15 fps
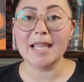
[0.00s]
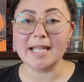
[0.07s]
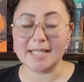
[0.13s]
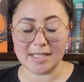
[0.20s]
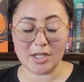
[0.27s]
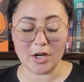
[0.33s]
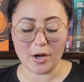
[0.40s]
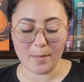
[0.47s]

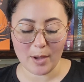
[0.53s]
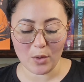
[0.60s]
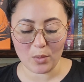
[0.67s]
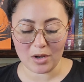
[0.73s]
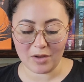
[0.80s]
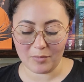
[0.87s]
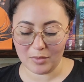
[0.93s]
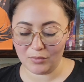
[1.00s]
let's talk about
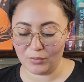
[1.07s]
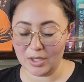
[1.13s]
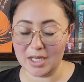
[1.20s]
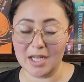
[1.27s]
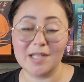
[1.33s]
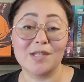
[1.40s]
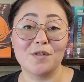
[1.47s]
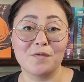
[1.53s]
what I've been
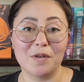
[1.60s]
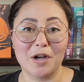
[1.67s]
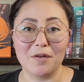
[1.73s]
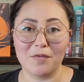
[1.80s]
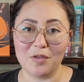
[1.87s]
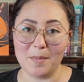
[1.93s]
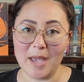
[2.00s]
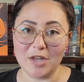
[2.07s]
reading so far
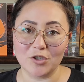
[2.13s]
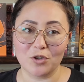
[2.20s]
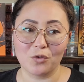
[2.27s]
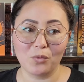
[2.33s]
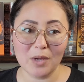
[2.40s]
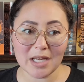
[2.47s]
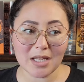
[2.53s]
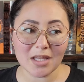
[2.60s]
for the
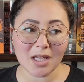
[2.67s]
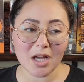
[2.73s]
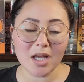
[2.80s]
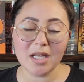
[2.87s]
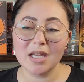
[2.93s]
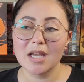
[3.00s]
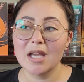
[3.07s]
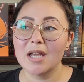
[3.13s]
Magical
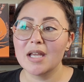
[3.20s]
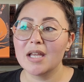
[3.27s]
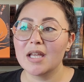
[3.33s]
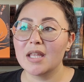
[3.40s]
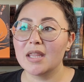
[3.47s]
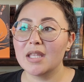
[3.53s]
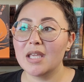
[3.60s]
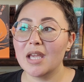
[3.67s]
Readathon.
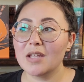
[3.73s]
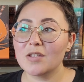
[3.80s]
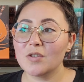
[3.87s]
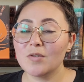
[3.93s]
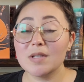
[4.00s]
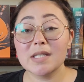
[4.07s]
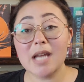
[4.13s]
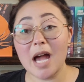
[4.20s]
The
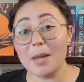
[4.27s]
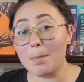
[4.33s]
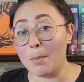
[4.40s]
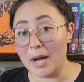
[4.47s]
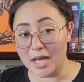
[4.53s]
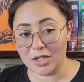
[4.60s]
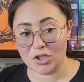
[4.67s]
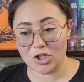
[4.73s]
answer is not
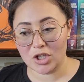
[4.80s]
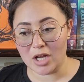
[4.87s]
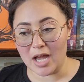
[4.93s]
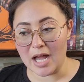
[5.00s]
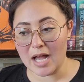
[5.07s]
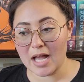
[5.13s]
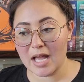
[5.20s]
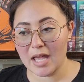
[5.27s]
much.
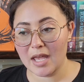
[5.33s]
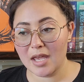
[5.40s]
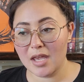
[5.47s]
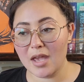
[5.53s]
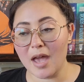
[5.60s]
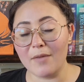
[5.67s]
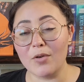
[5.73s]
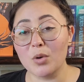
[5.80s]

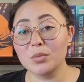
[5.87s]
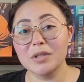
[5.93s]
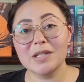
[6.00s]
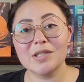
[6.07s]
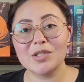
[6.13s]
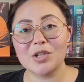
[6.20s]
I have only